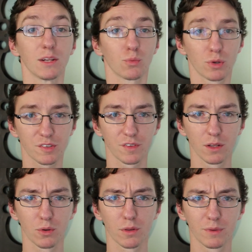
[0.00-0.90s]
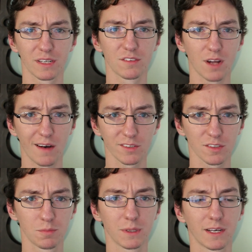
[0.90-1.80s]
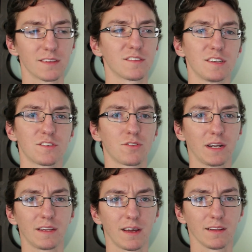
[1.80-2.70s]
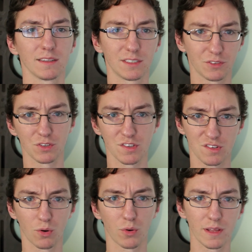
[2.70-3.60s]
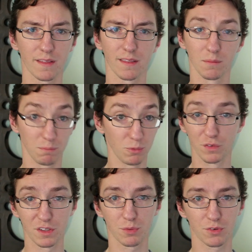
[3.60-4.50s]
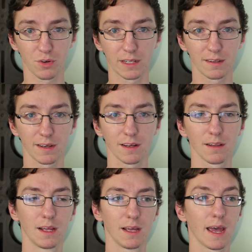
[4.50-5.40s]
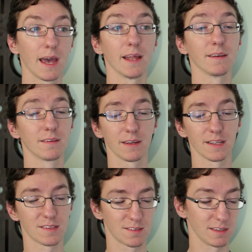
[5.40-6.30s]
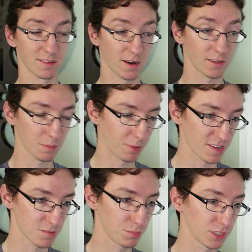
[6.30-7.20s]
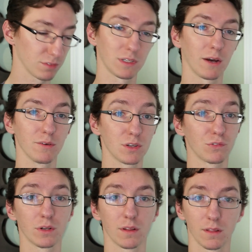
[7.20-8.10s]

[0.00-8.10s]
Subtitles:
It works for the Lord of the Rings novels because he's trying to tell a different story than the movies were trying to tell, and it's entirely possible, given how different